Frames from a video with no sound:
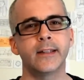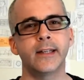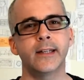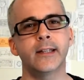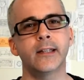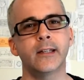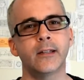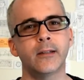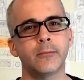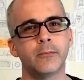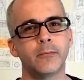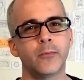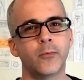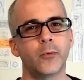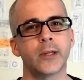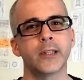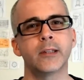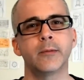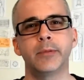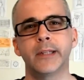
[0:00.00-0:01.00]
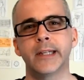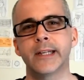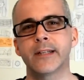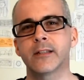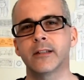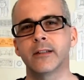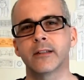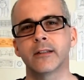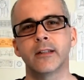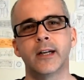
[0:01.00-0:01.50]
They're what the
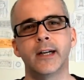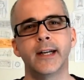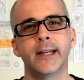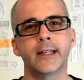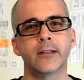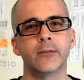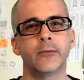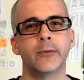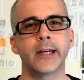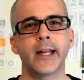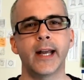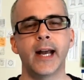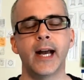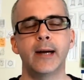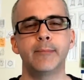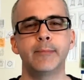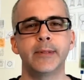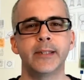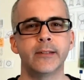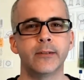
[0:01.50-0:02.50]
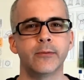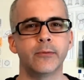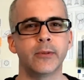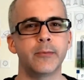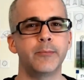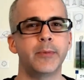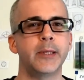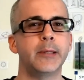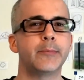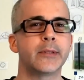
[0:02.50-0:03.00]
place looked like and what happened and
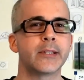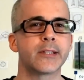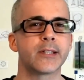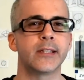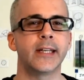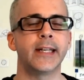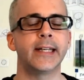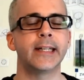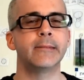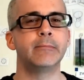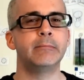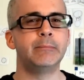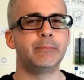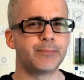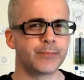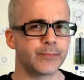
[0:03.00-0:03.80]
what people said.